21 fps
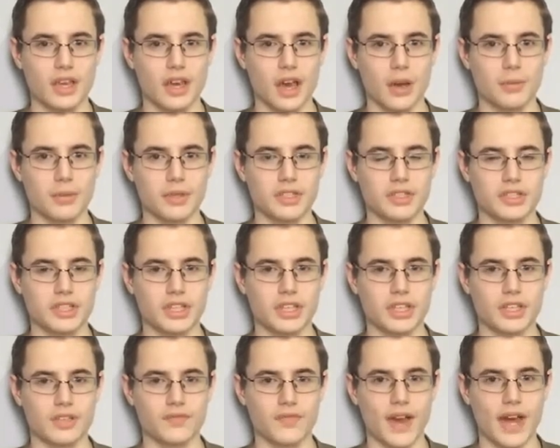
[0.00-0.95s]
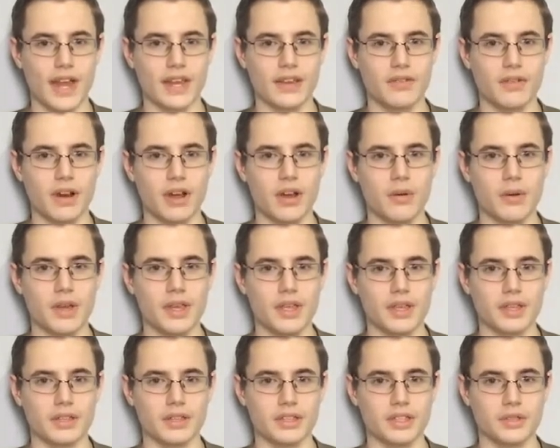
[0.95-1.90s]
up at the Churnet Valley Railway,
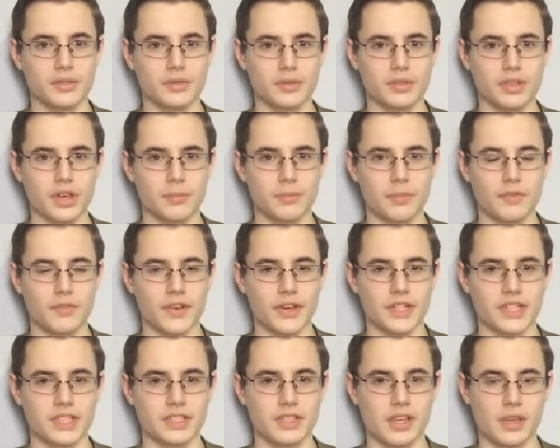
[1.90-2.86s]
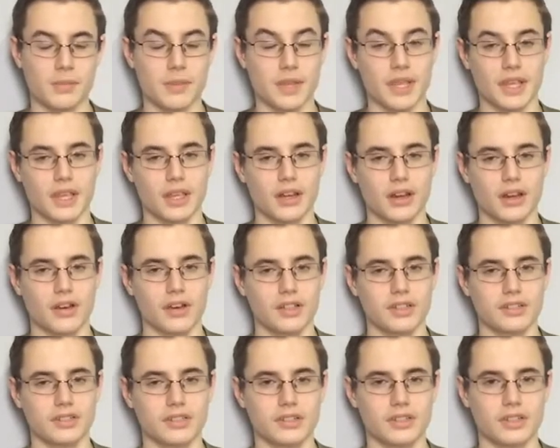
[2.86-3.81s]
and this was up a very steep
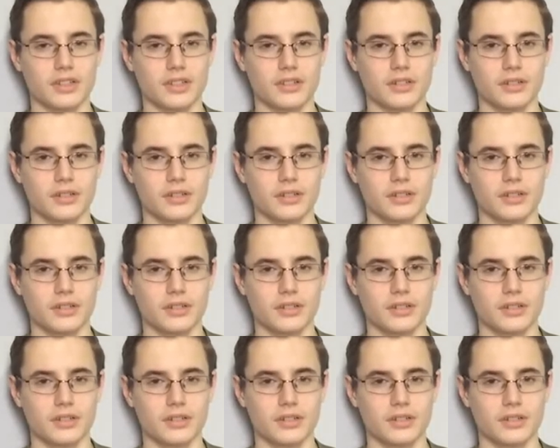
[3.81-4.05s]
incline, so